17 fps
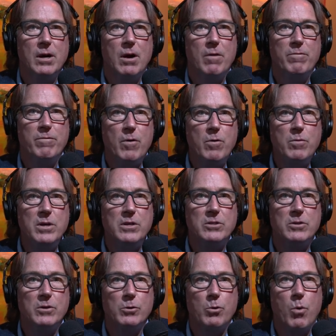A
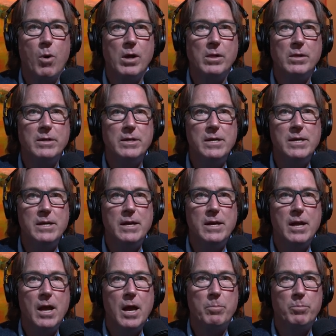focus on quality
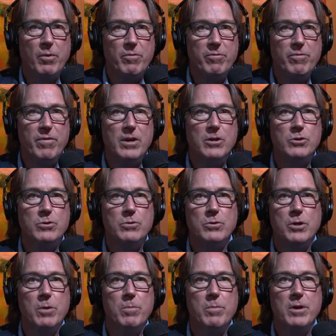and professional
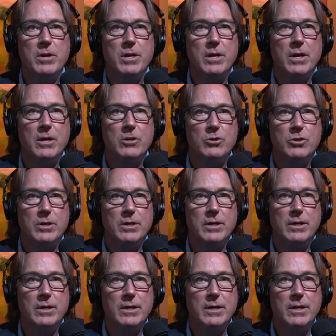communication
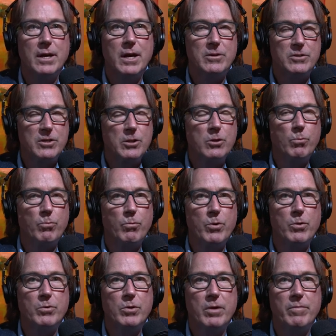is at the
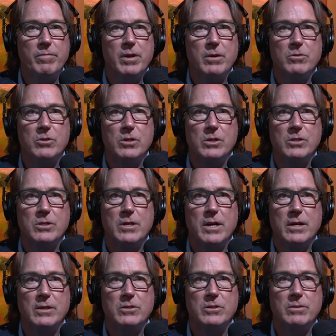root of their
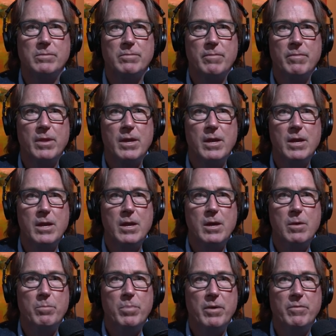success.
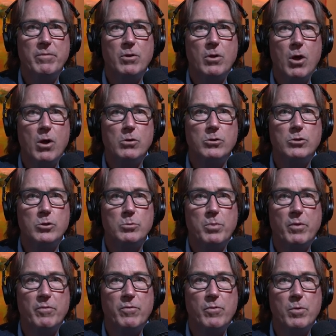Pivotal also
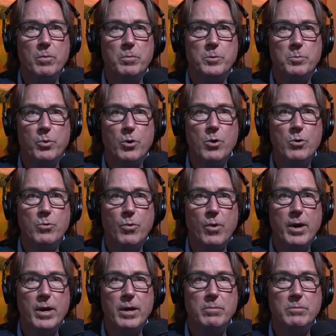performs
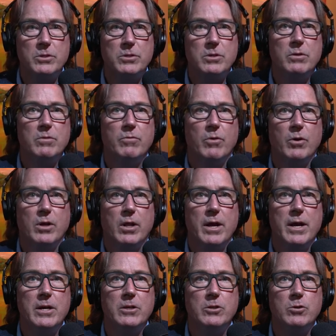programs for
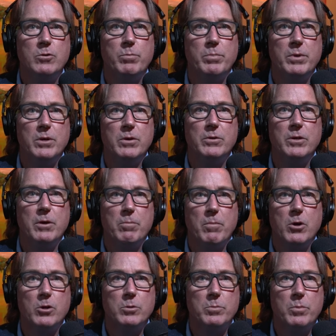clients who build in
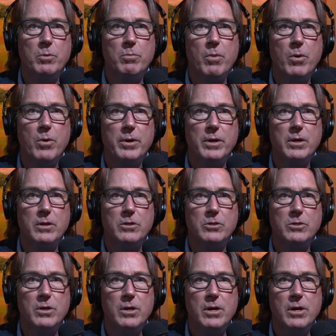multiple
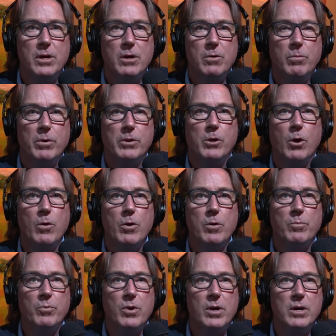markets with
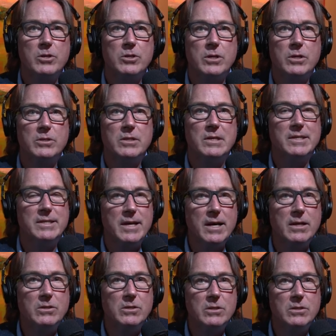current projects in
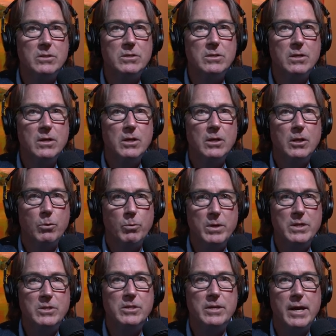Texas,
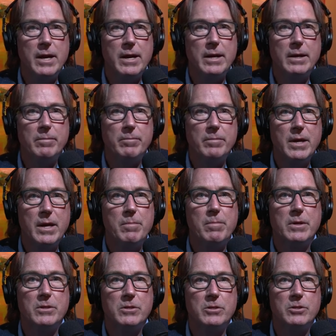Louisiana, and
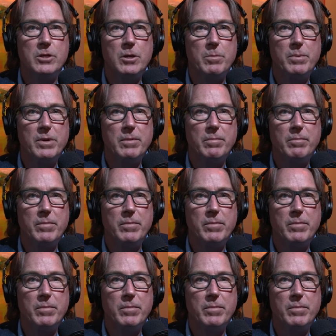Mississippi.